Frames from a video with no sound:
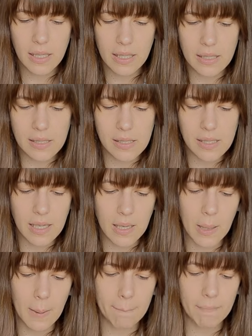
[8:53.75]
It's
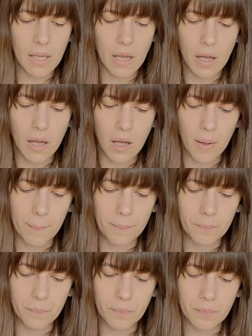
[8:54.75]
the
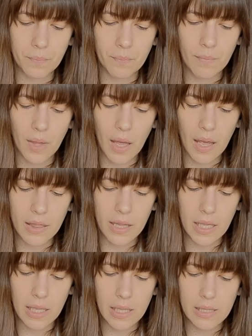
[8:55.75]
I
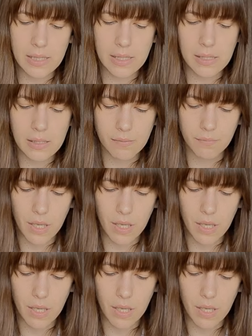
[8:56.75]
think it's,